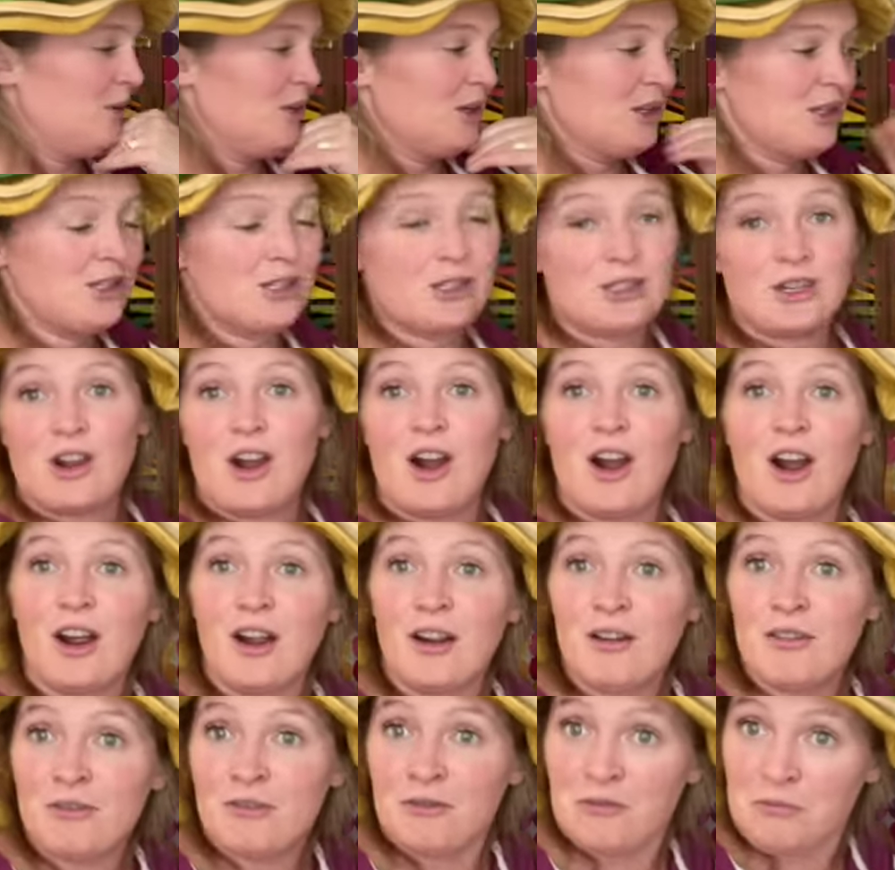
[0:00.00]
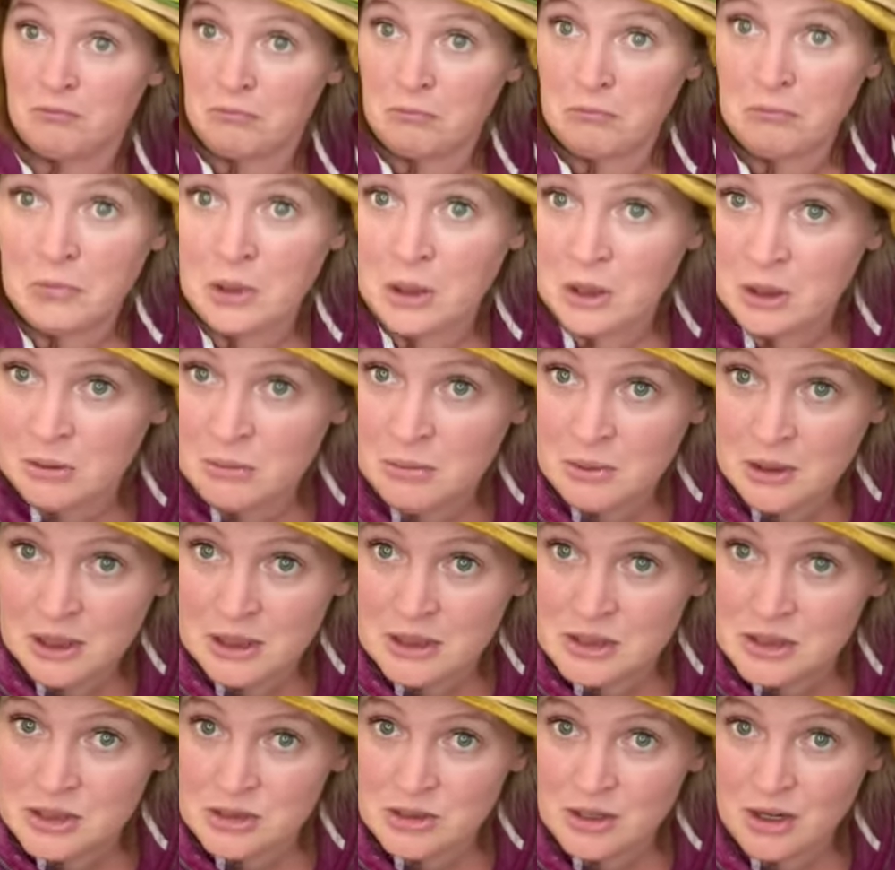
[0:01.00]
a scarf. We could wear
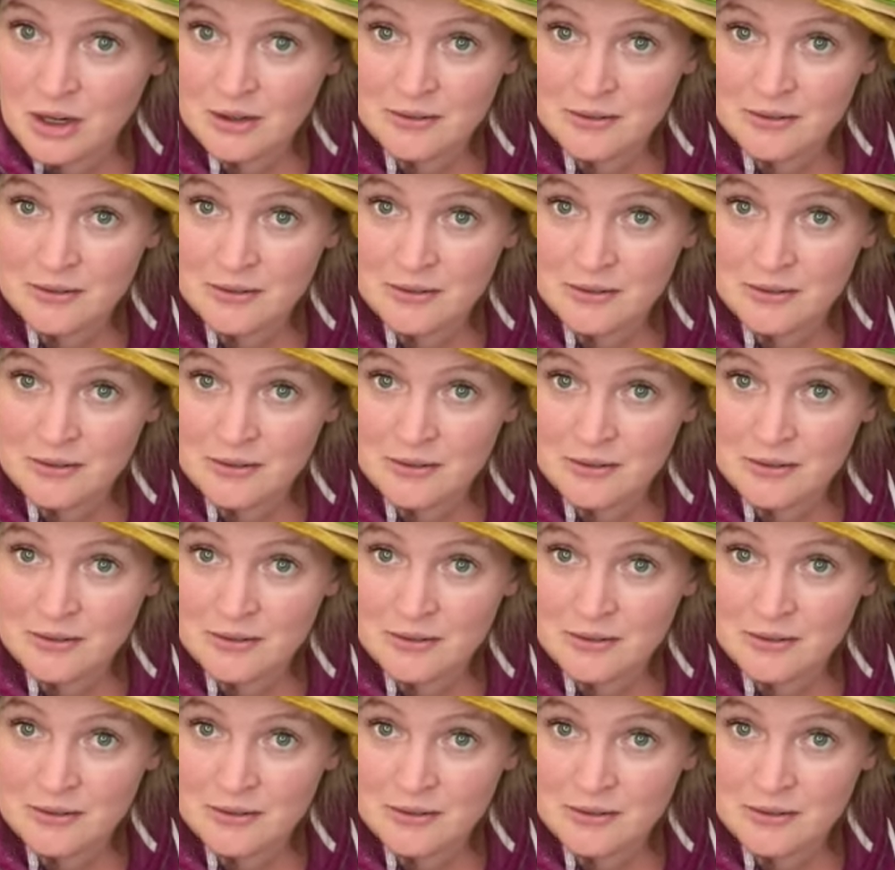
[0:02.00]
a scarf